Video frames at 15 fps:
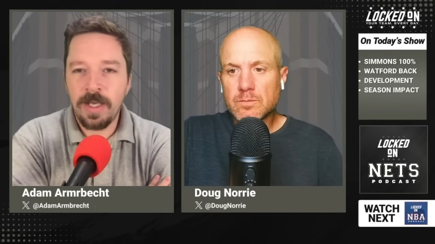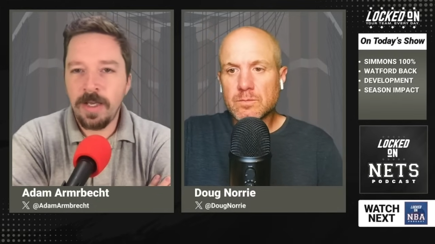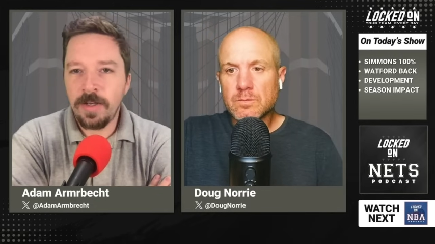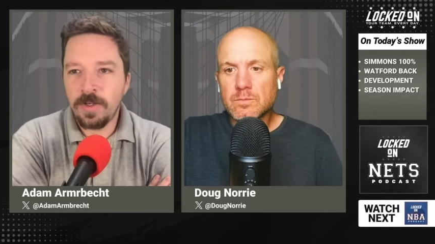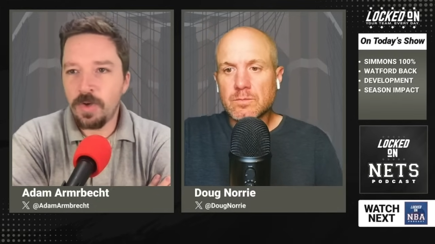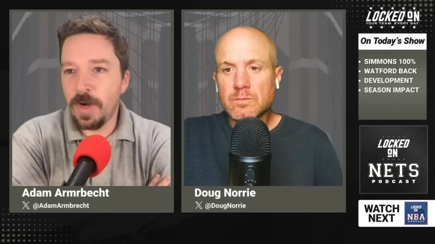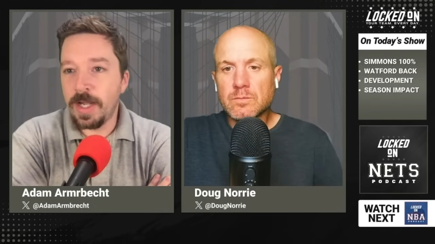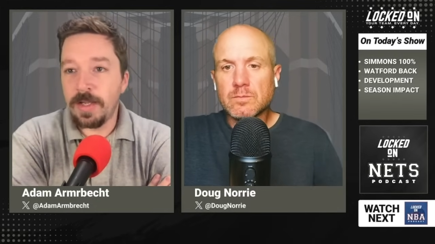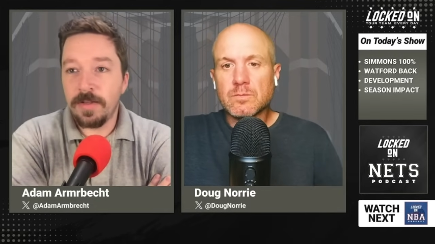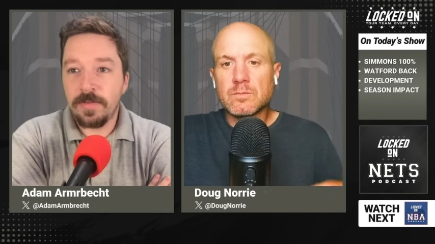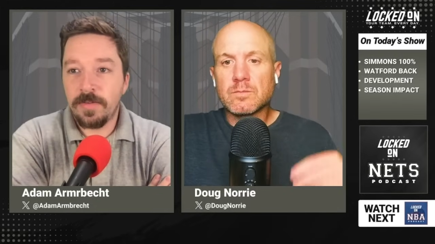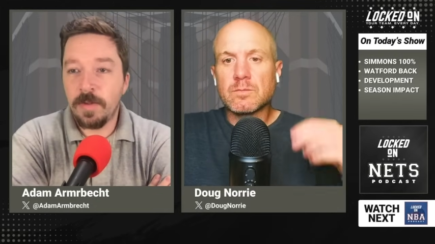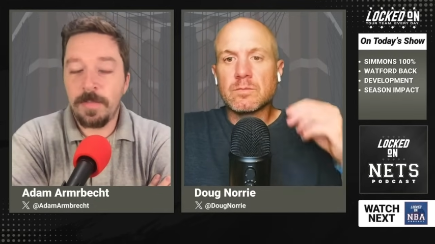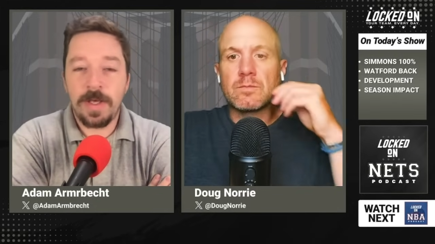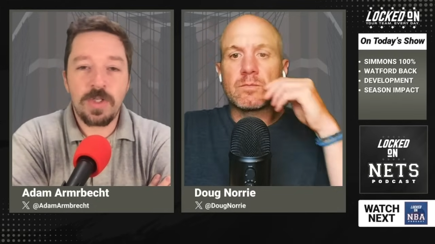Speaker 1: great.
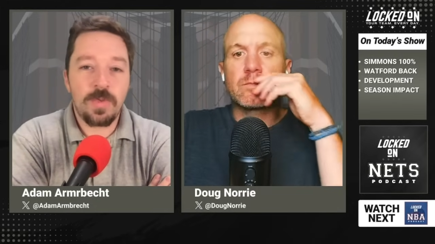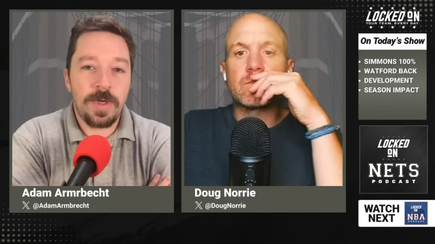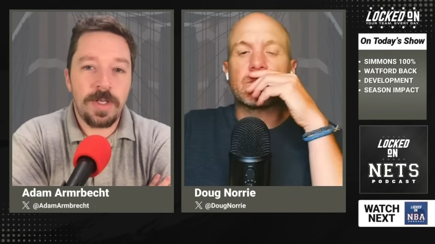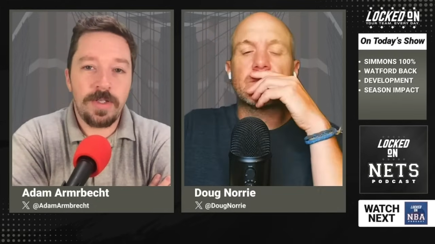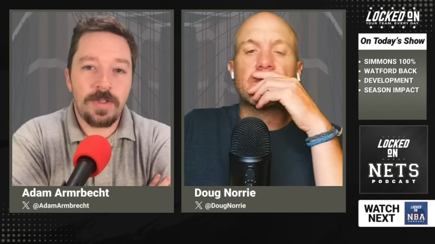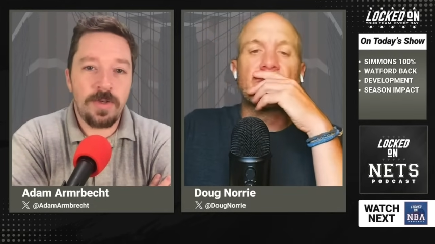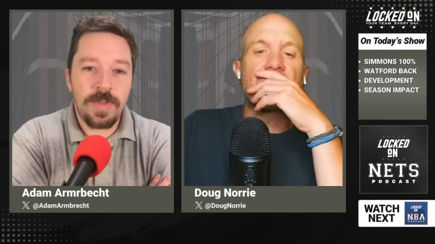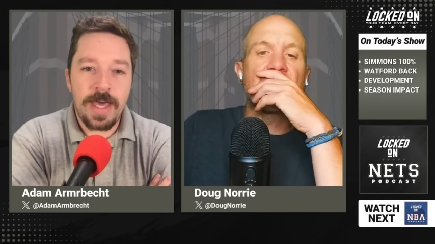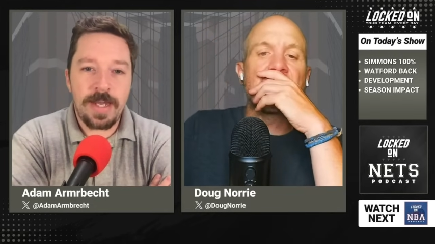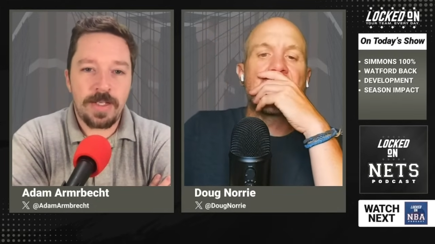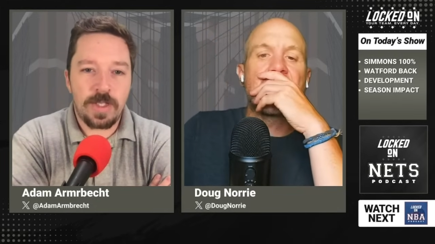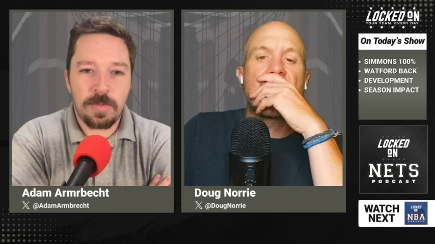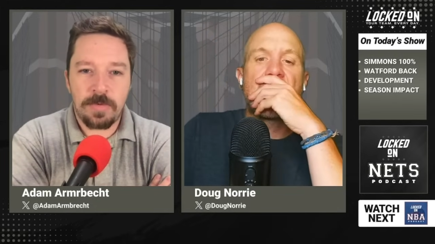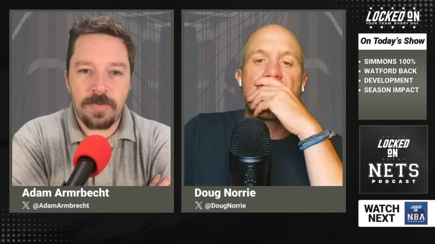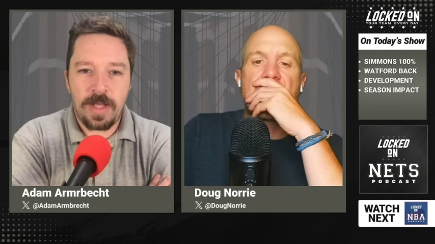The best way to do that is
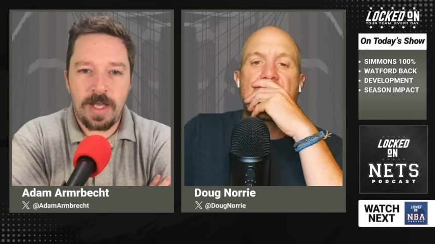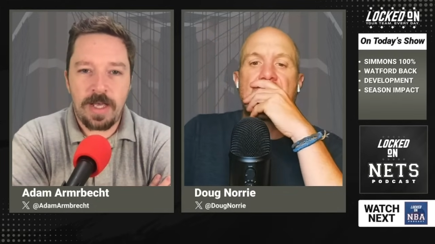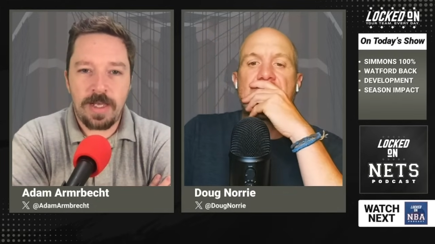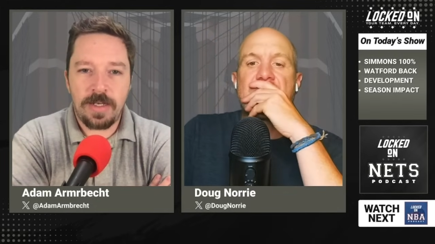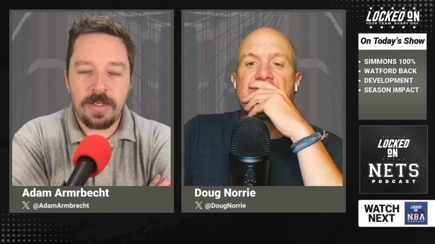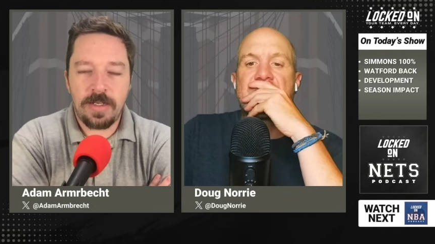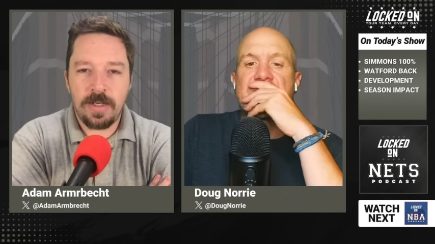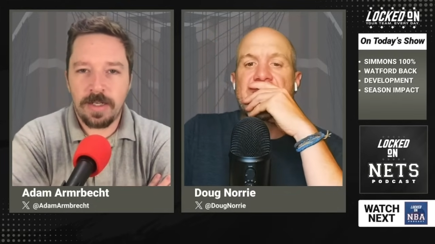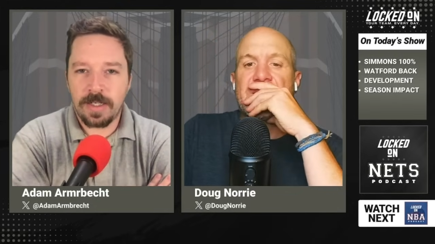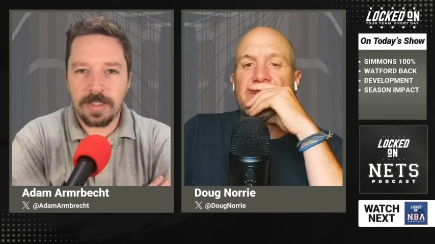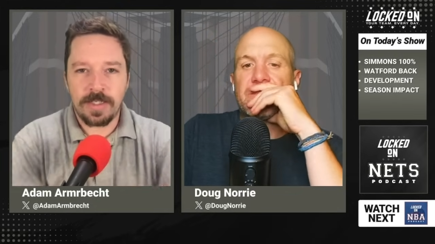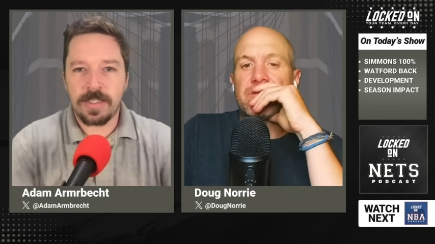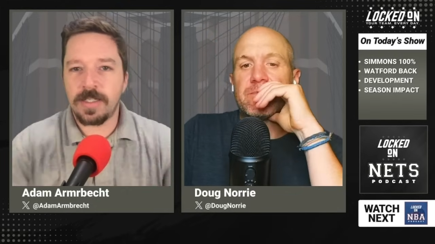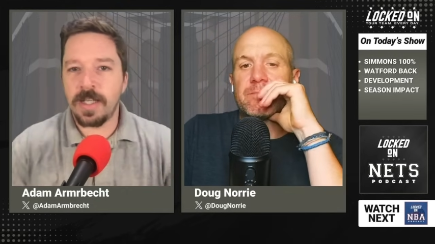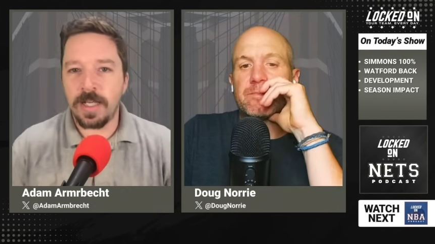to provide a
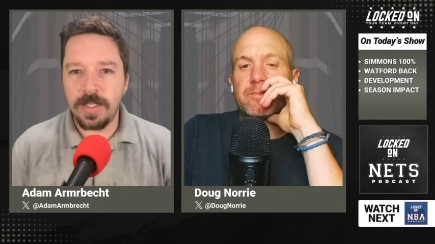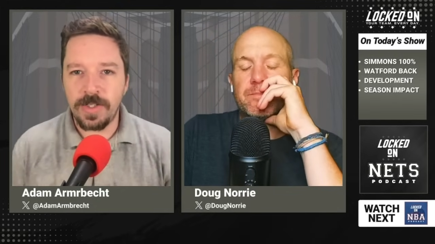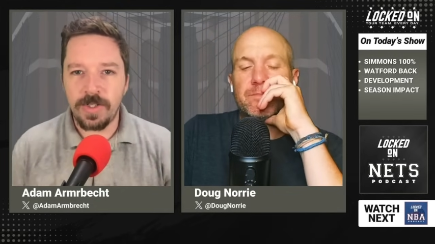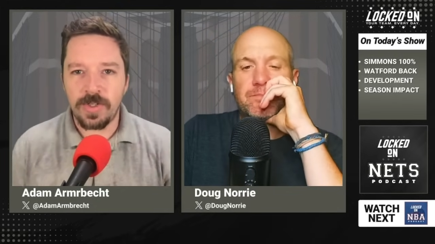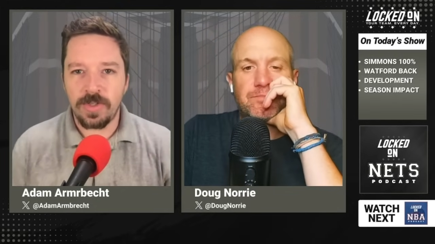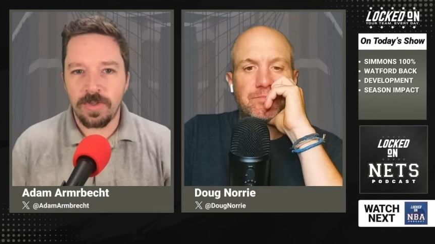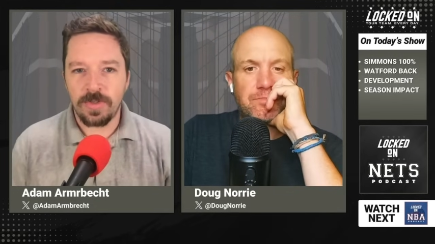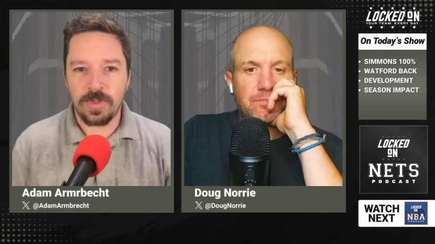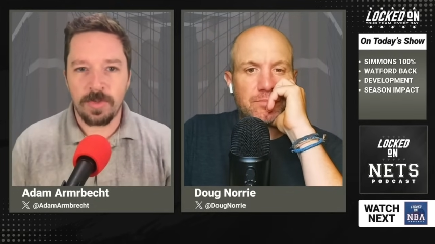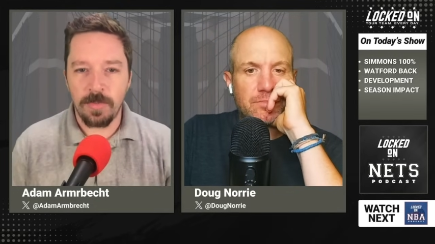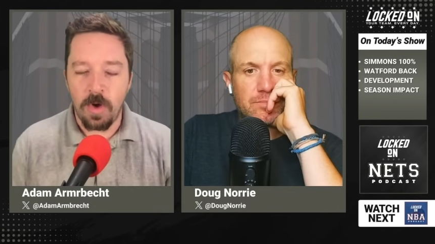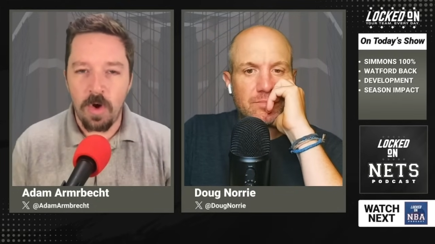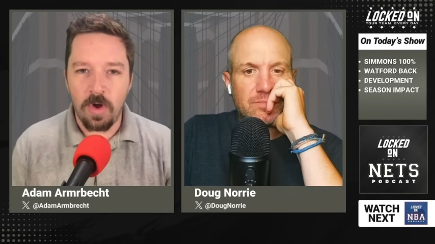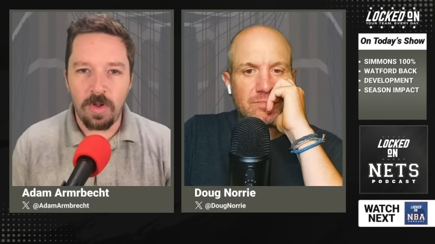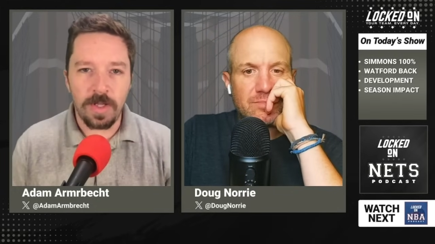concise,
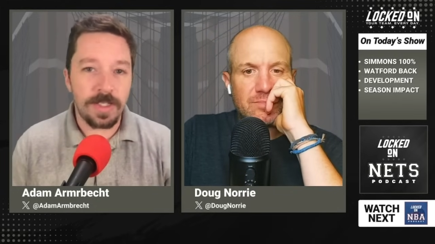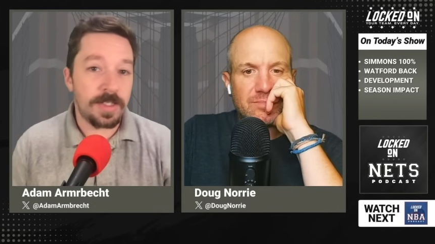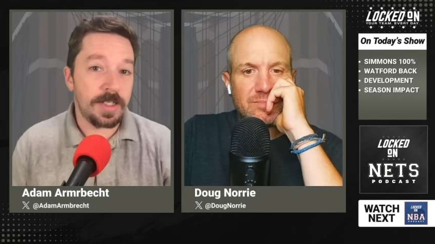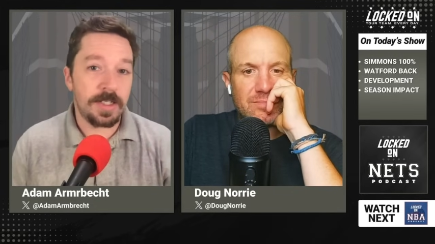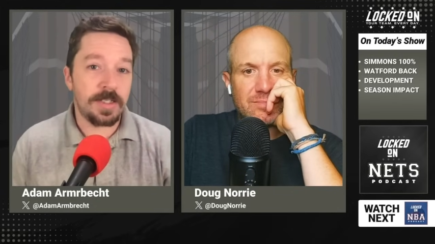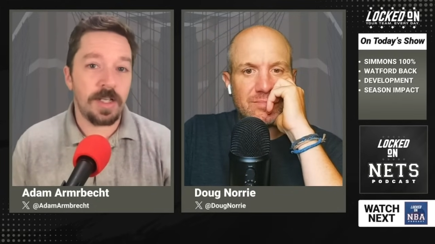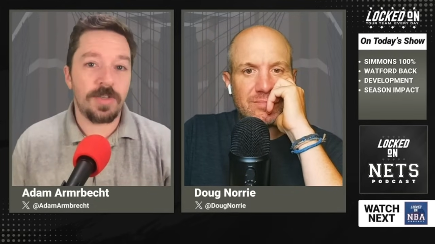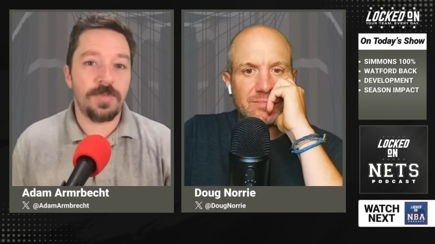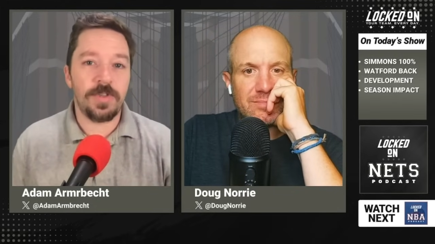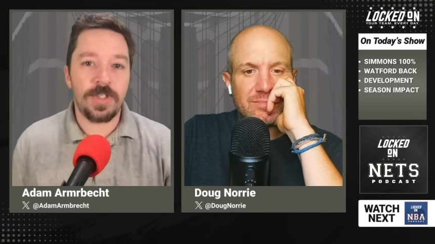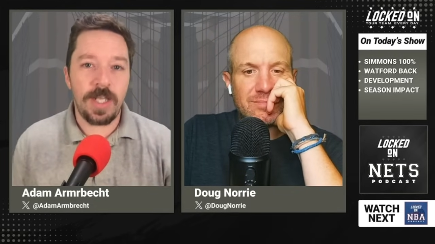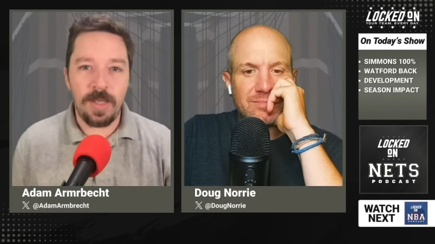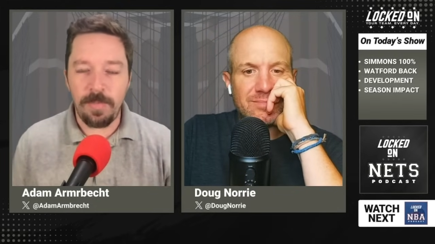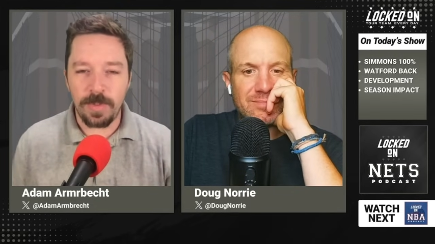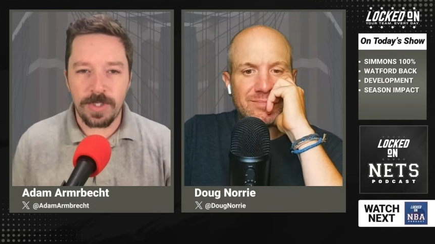small, and successful
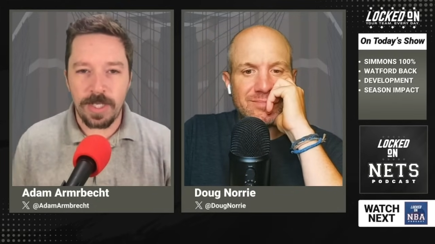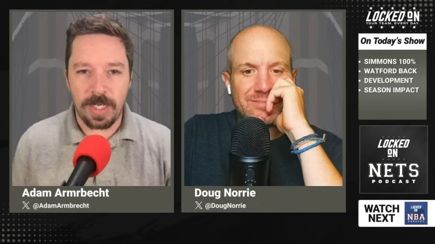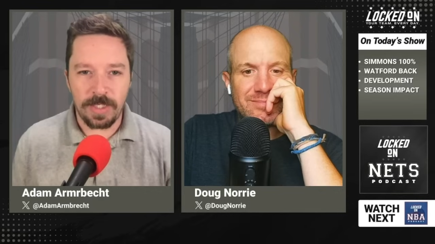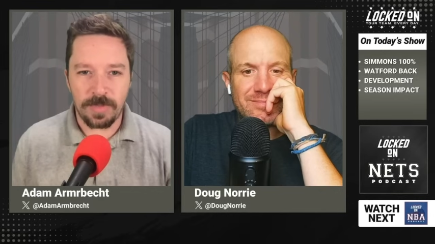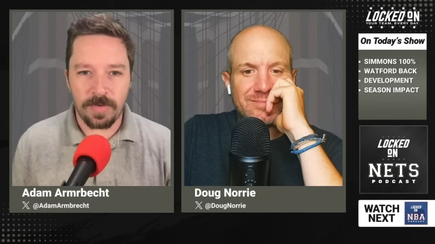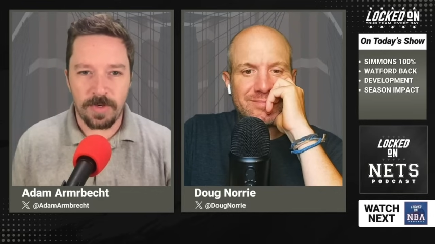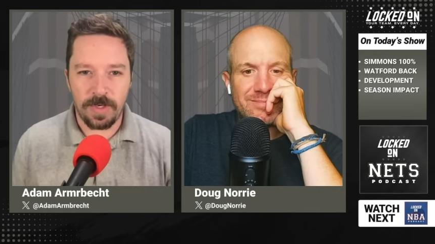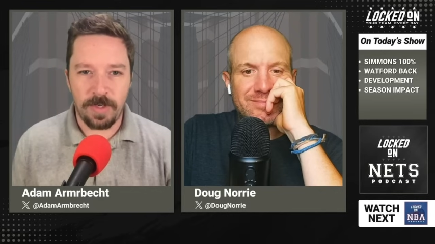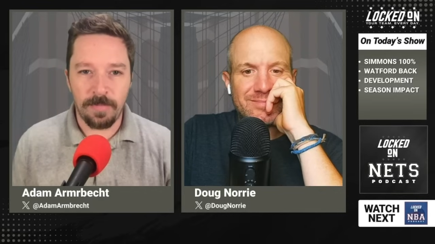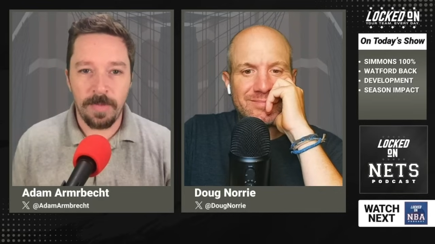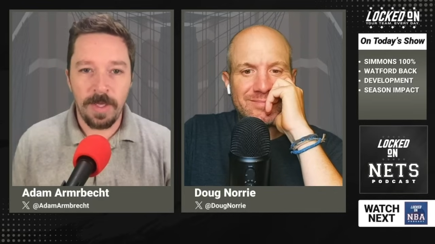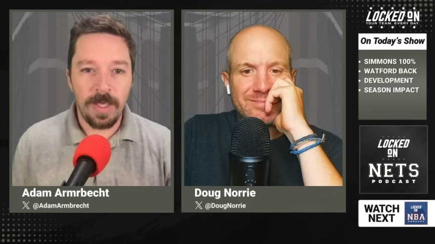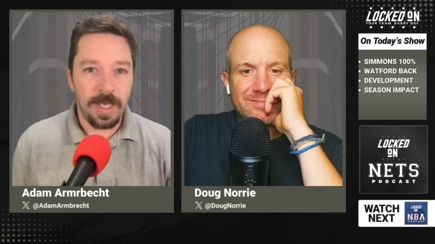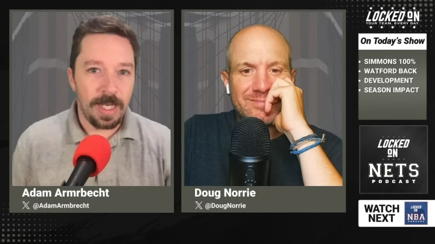sample size for him.